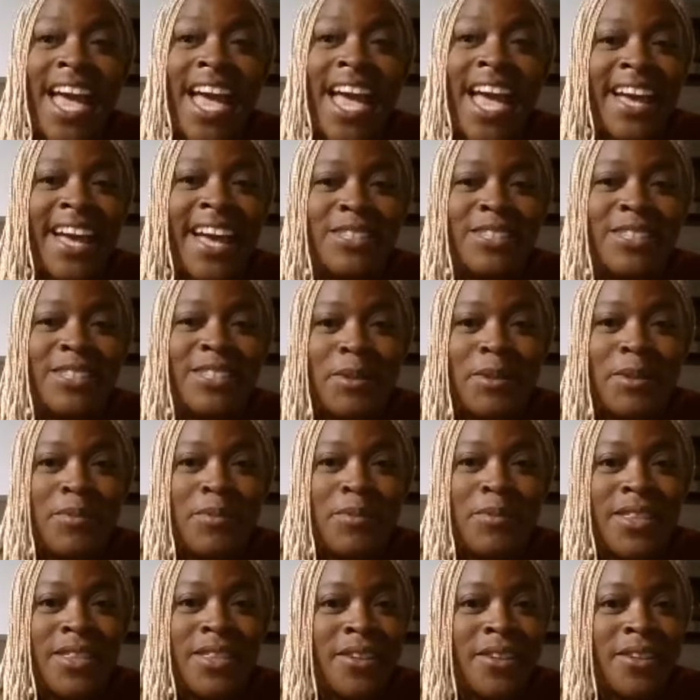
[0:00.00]
as we
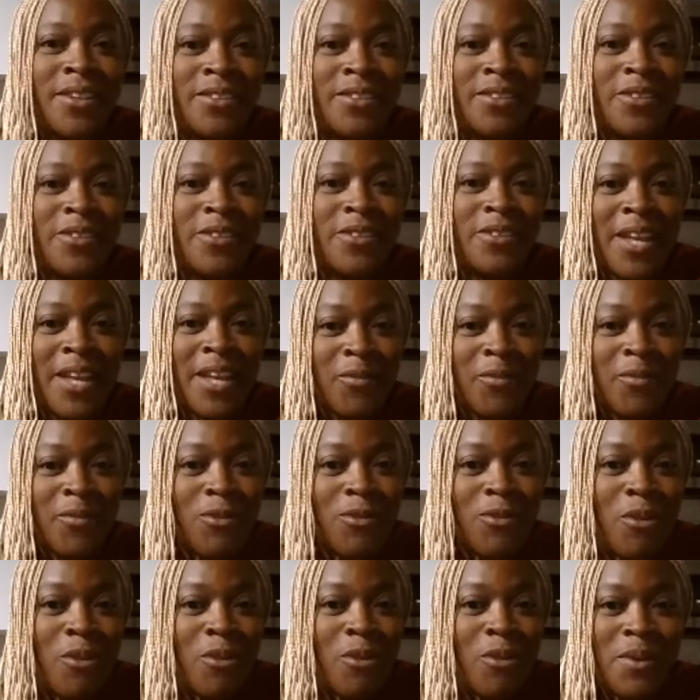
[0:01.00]
bring their, their names
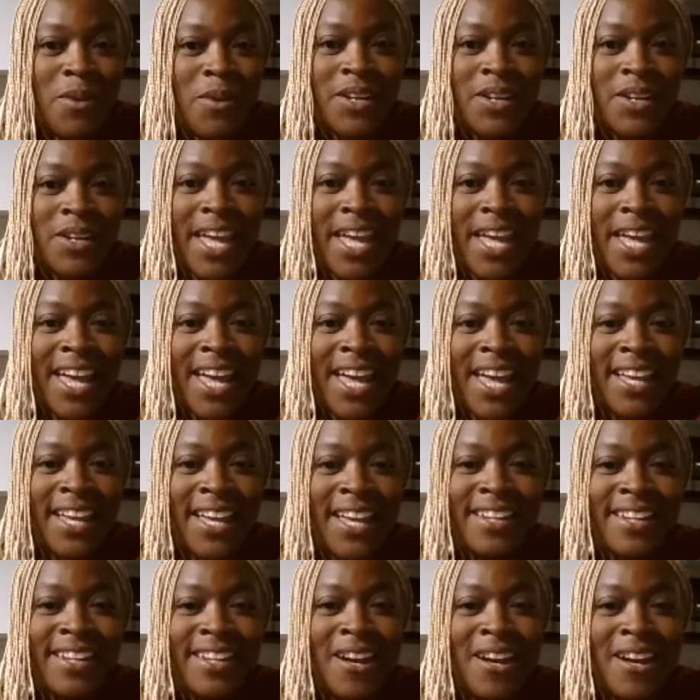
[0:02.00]
forward.
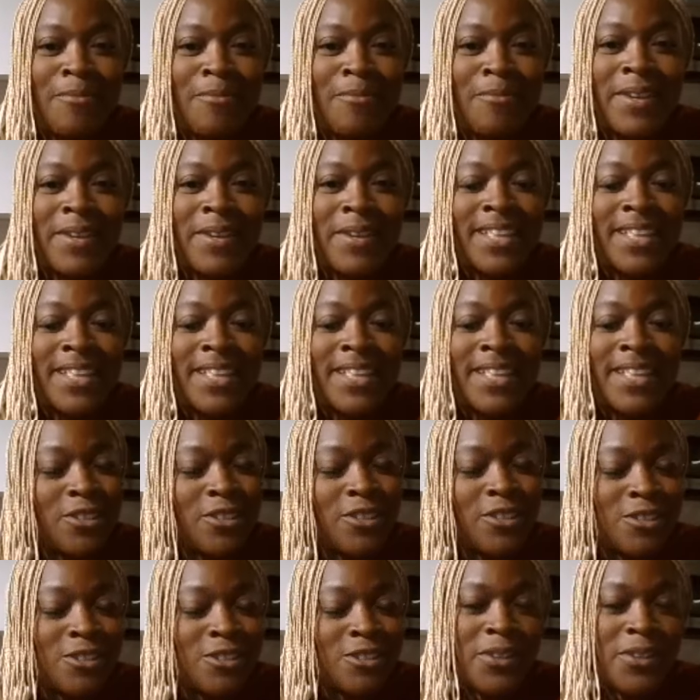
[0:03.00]
And um, thank you,
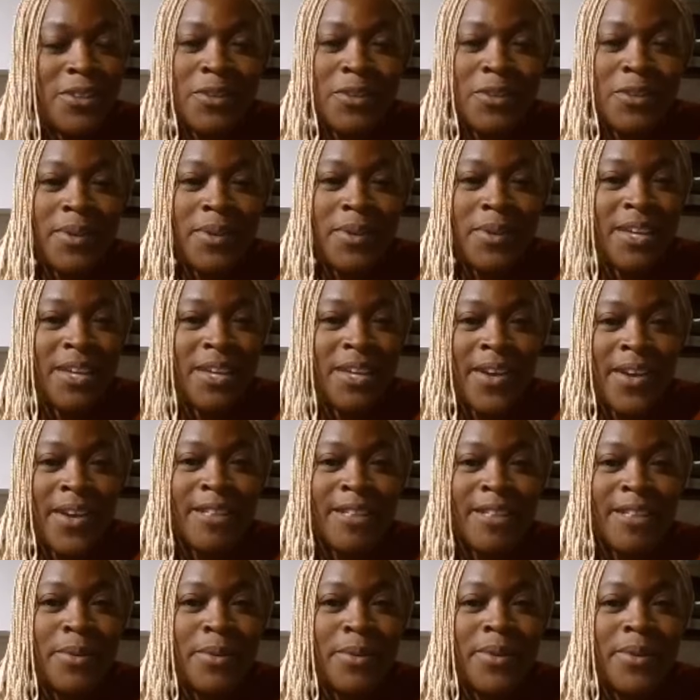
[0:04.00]
Sheree, for being
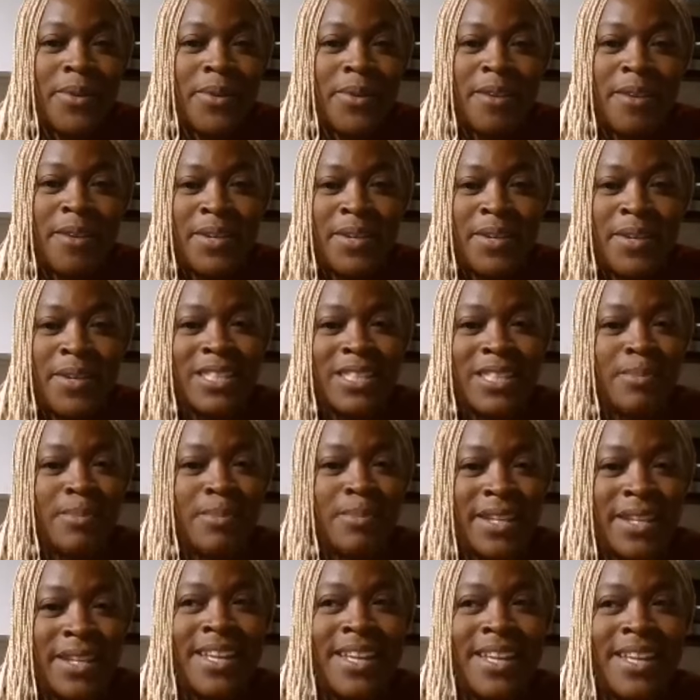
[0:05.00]
available. I mean, it's
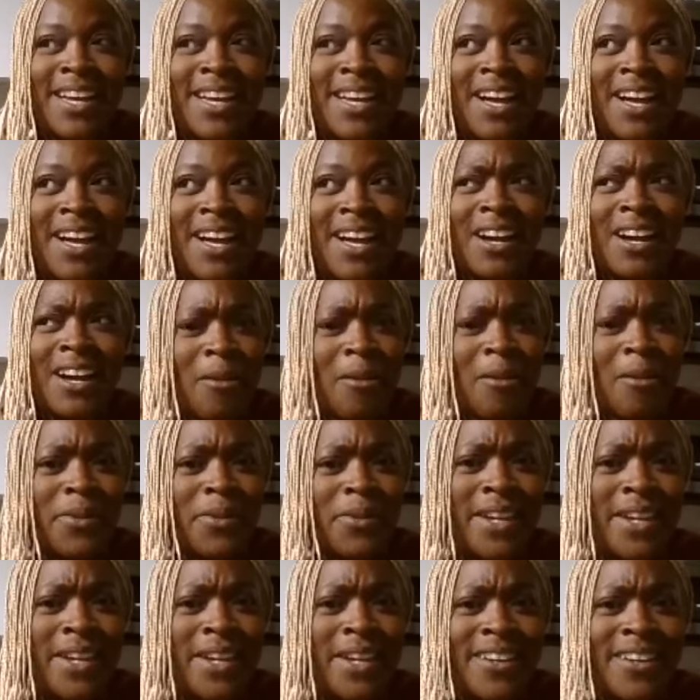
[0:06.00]
been a couple
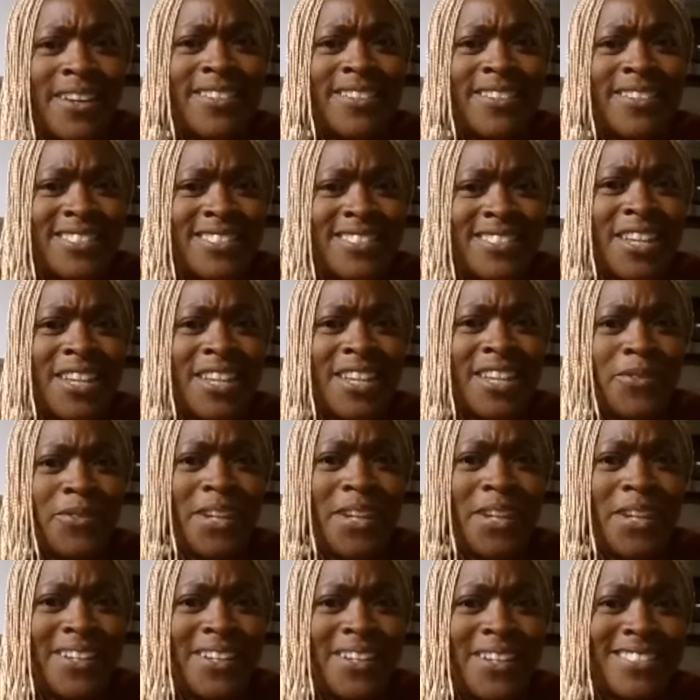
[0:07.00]
years, several
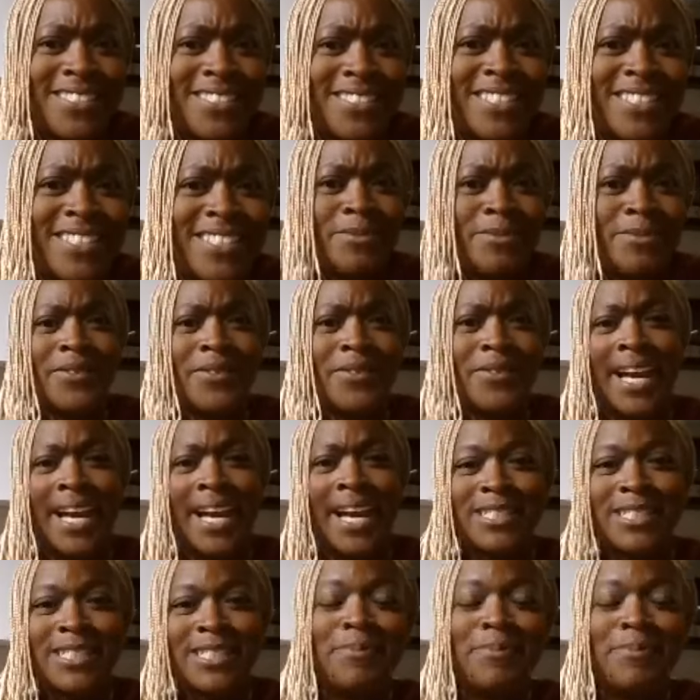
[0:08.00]
years since we
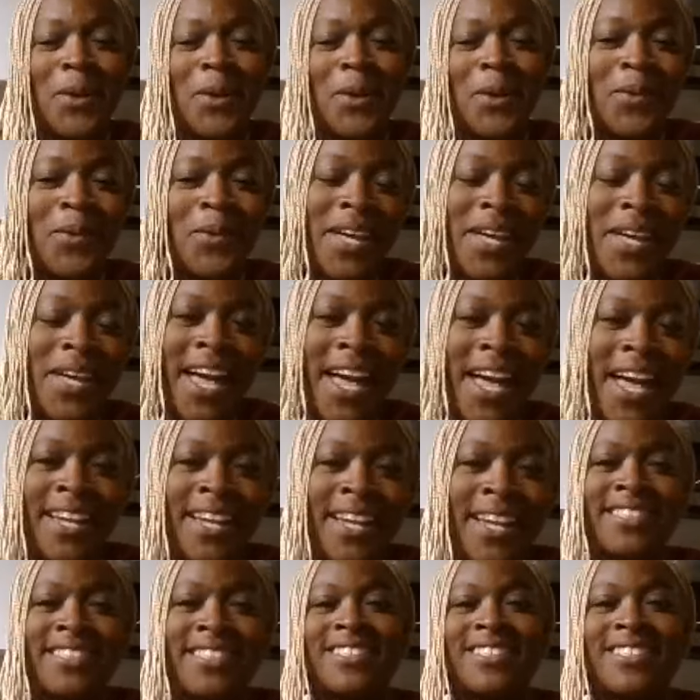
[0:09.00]
last spoke, and
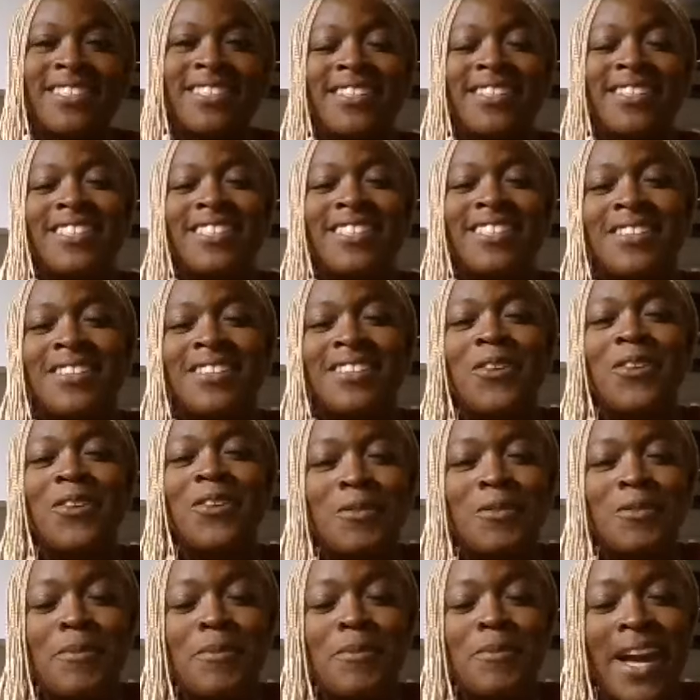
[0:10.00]
it's an, it's an honor
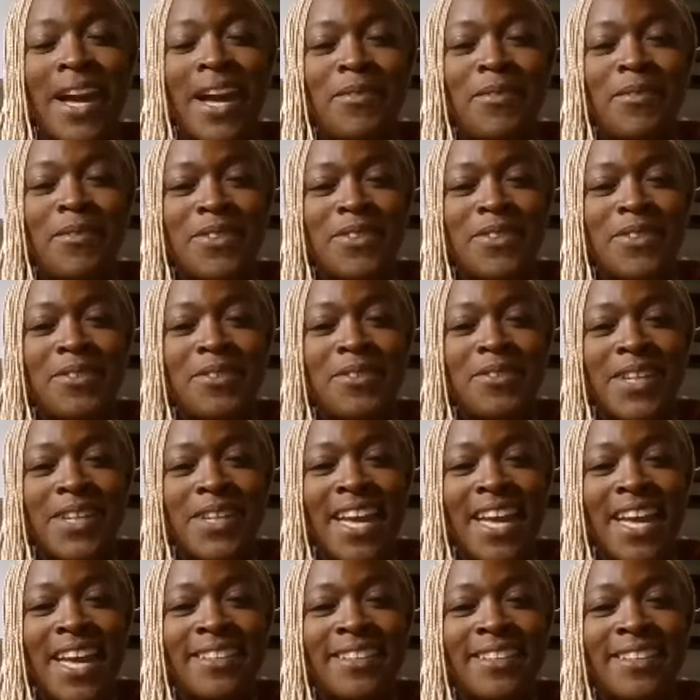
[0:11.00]
to be back with you
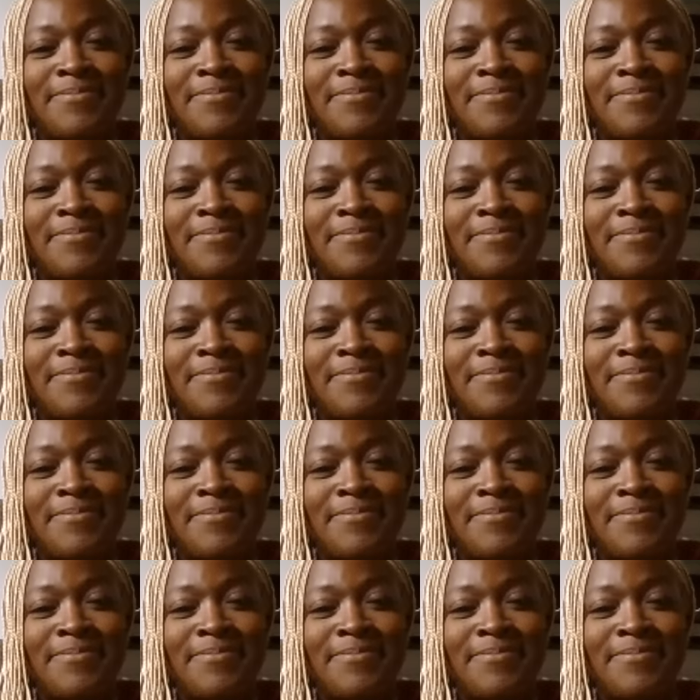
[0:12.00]
again.